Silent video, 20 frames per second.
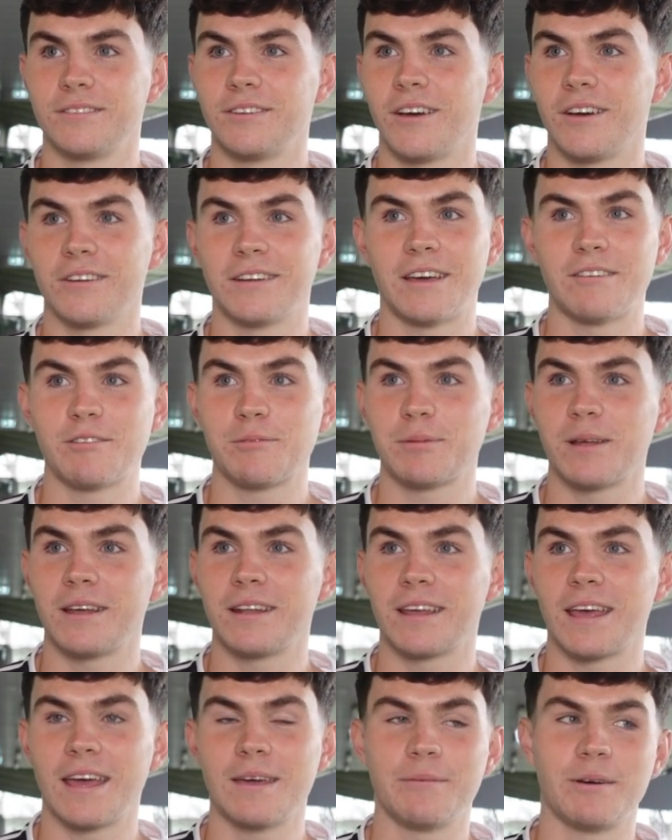No, never
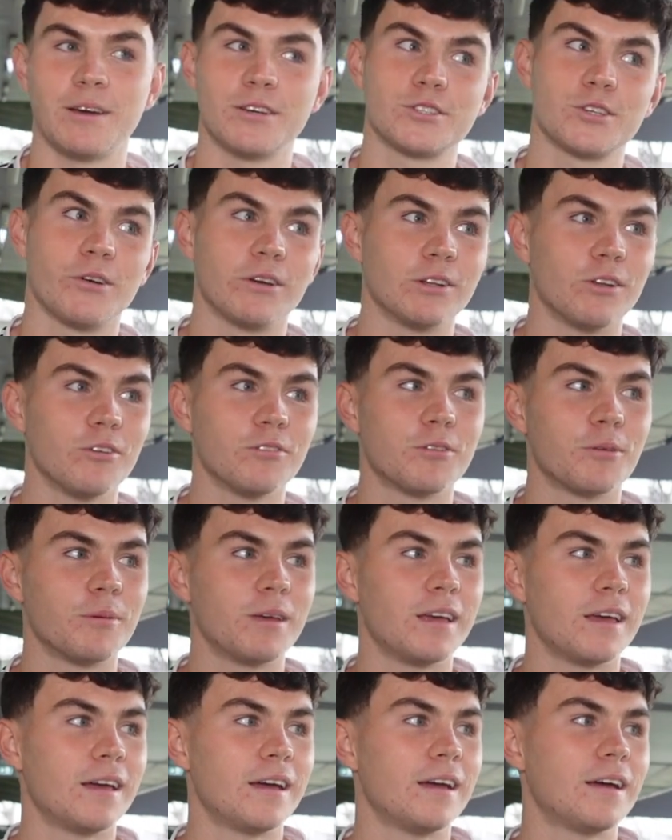played a game here, so I'd love to
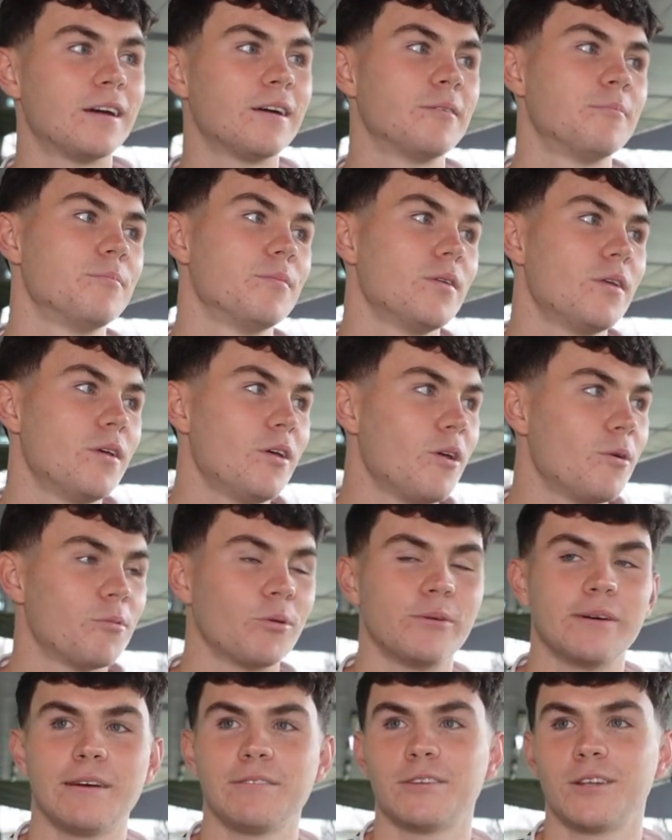be here.
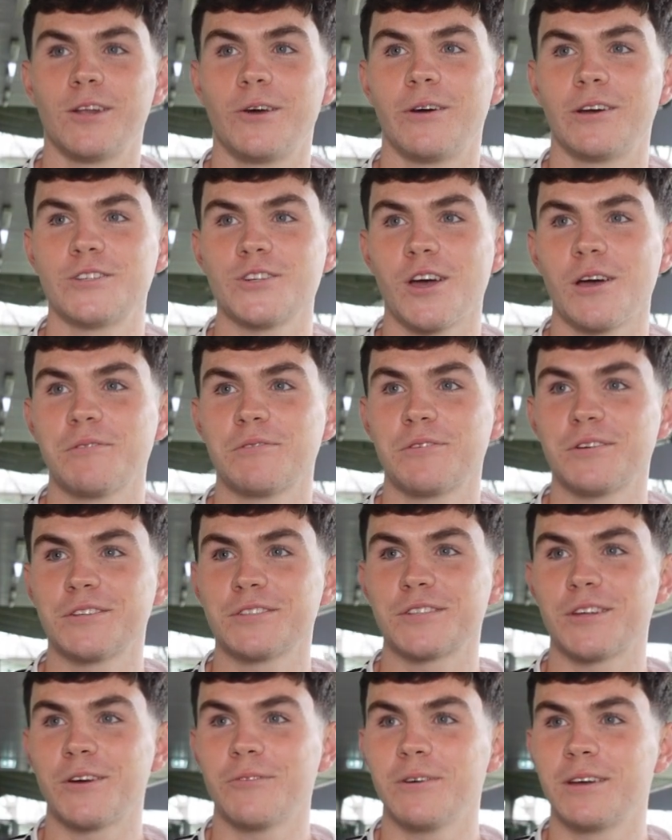But we have to do our job
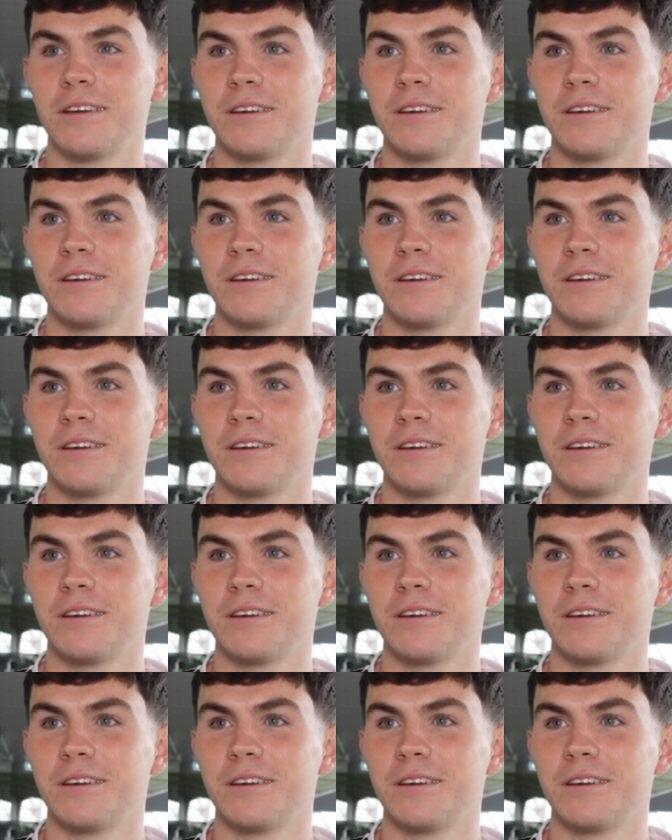first, don't we?